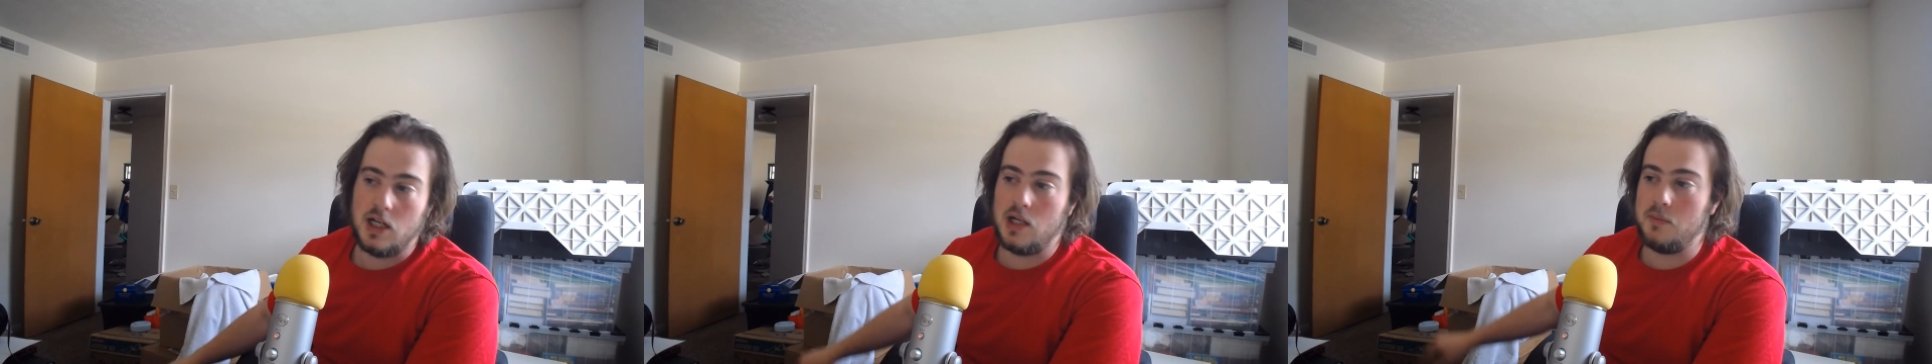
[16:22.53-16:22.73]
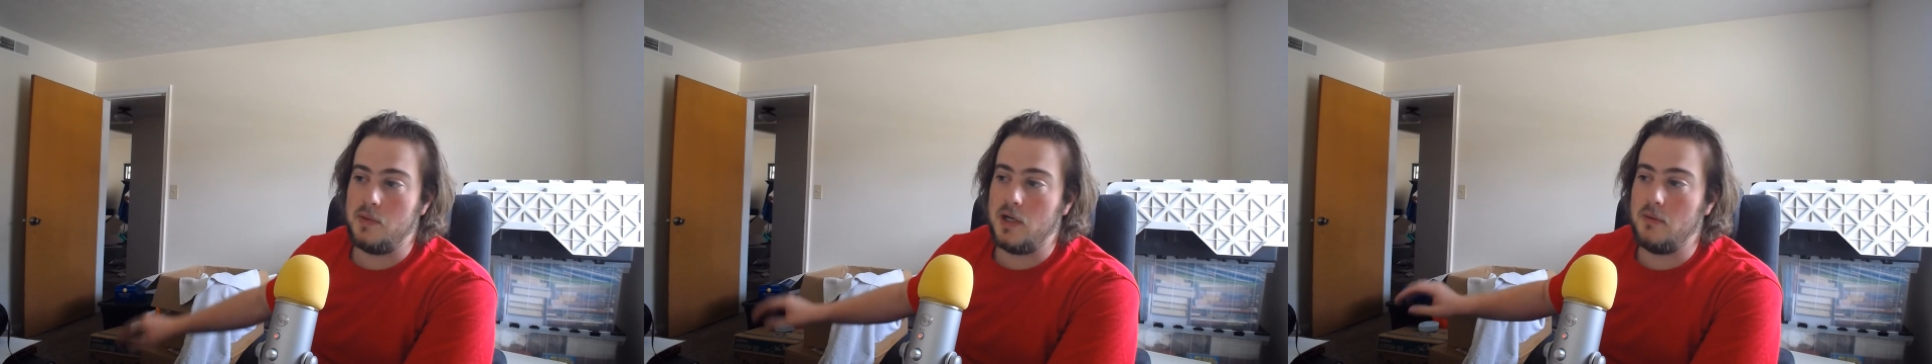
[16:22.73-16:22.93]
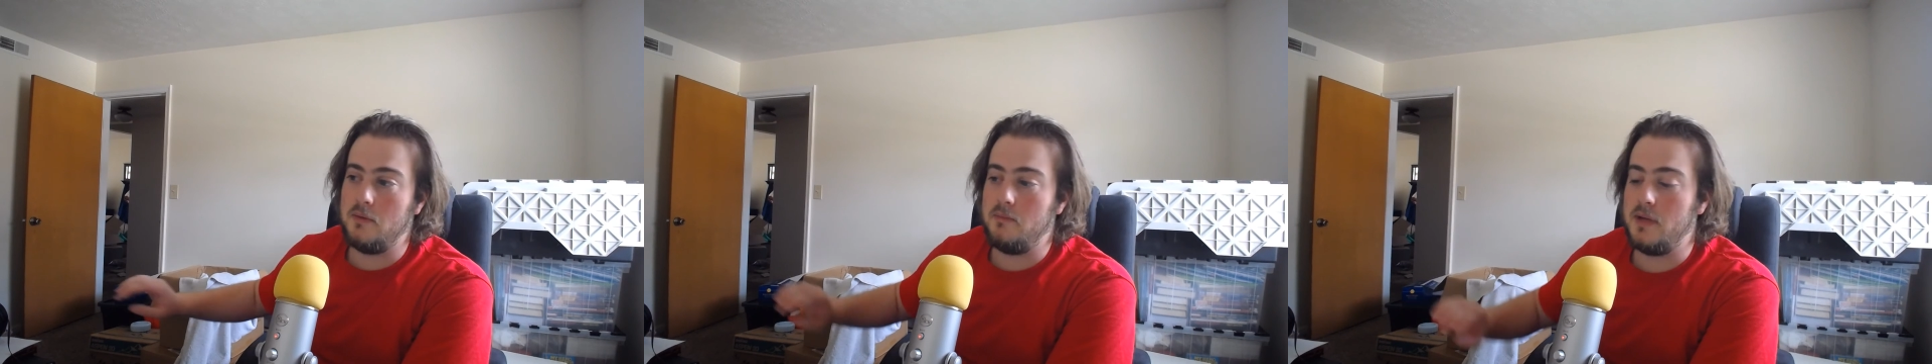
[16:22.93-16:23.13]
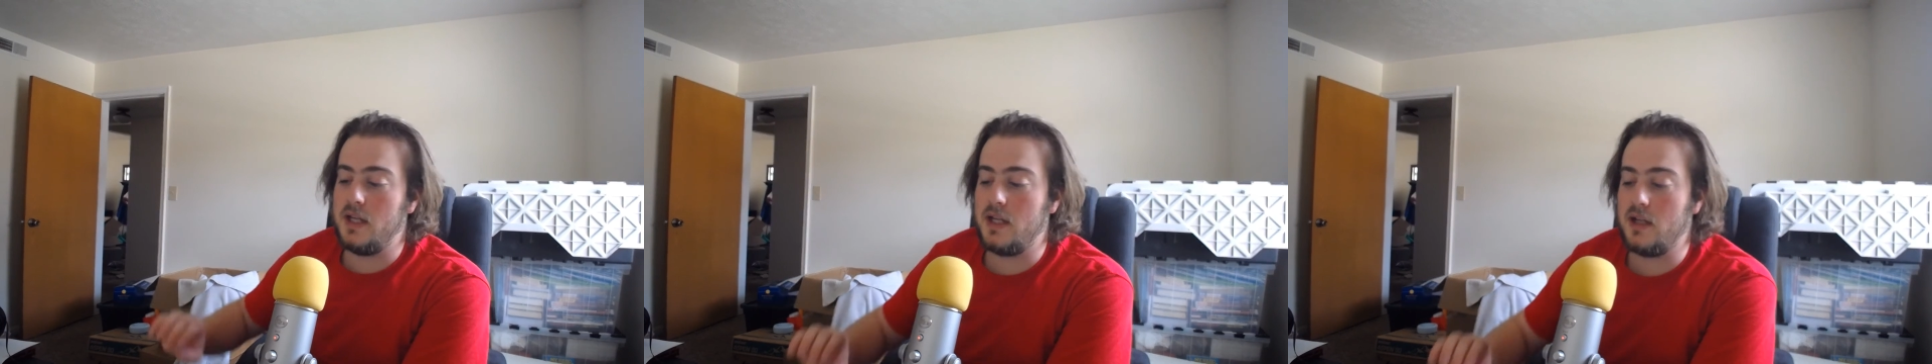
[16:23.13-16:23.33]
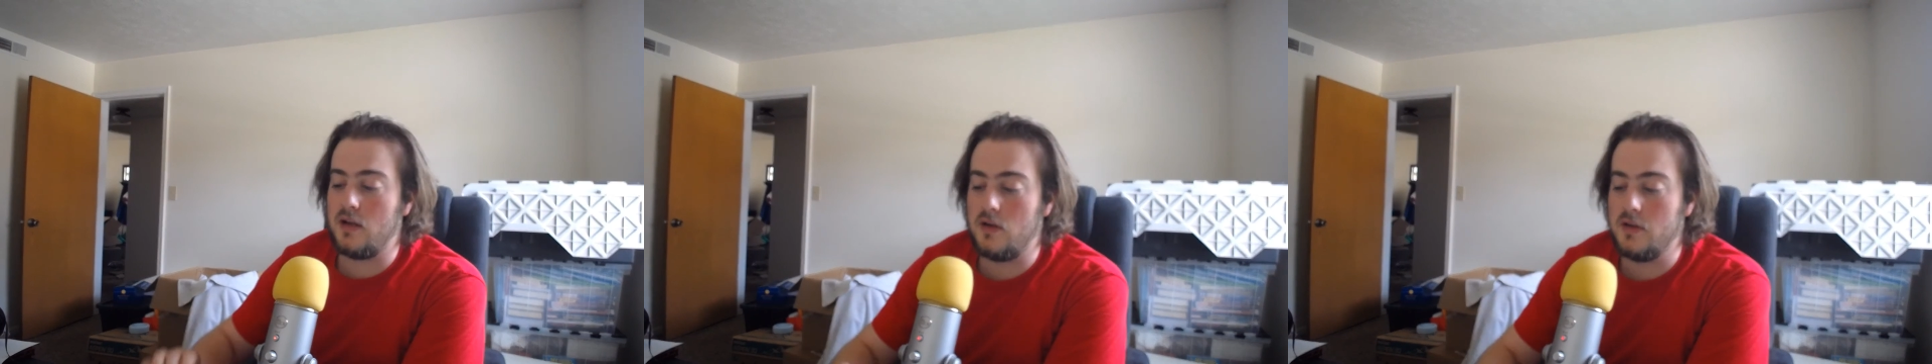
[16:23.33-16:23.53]
I'll probably
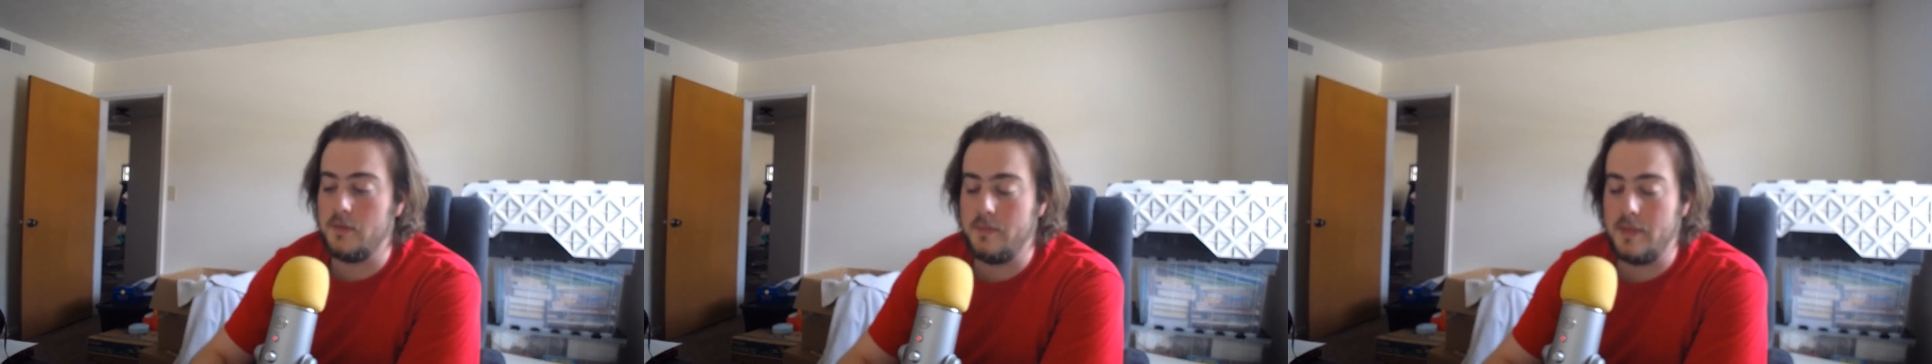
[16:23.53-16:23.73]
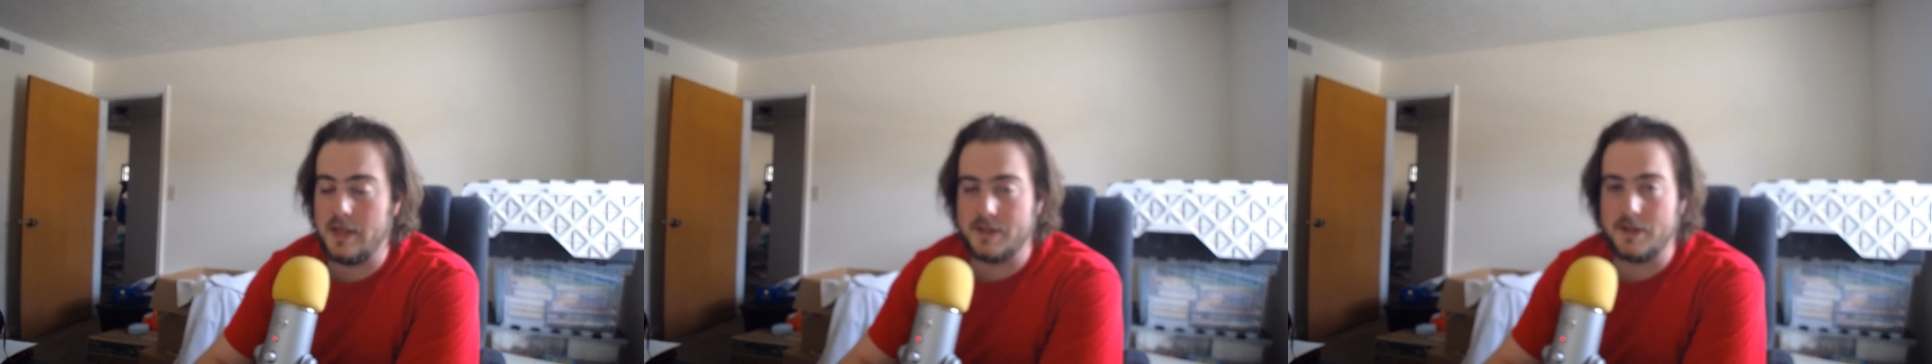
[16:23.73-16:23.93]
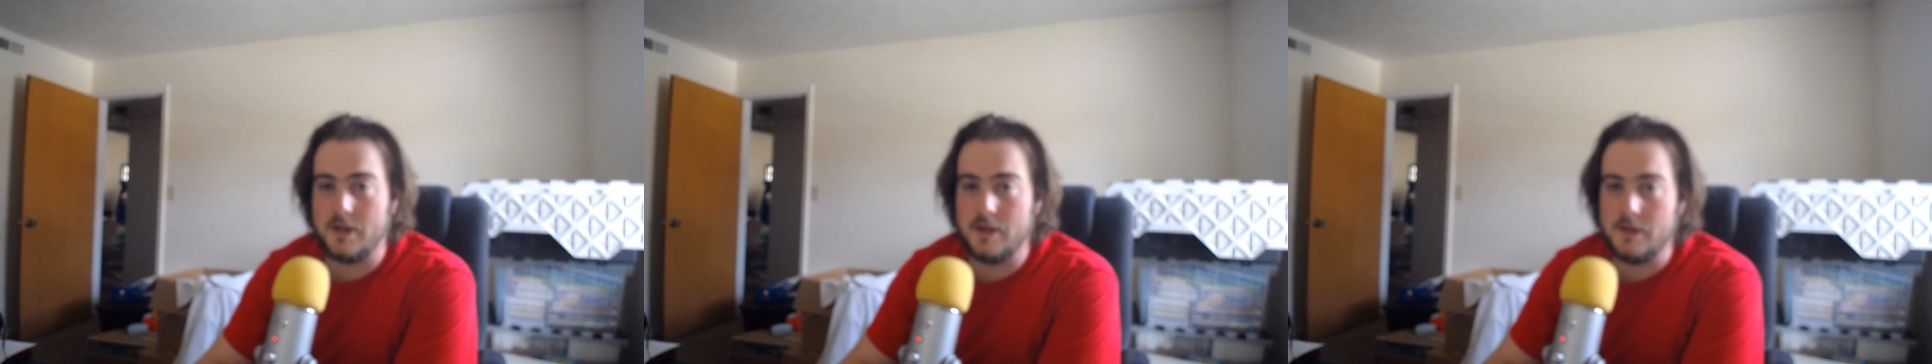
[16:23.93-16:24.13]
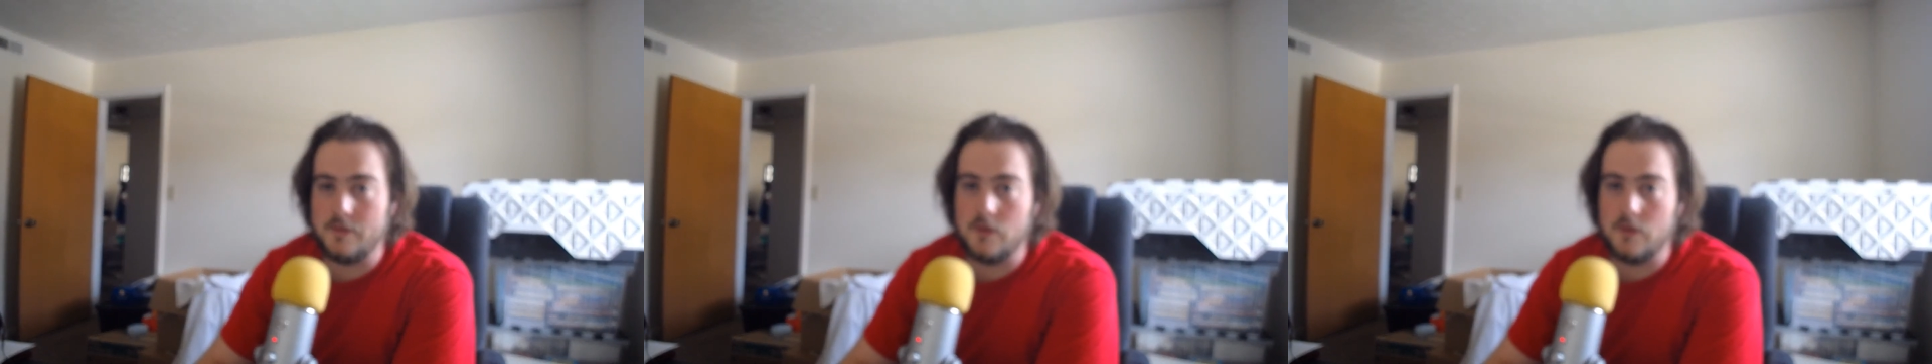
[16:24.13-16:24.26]
pick out all the best cards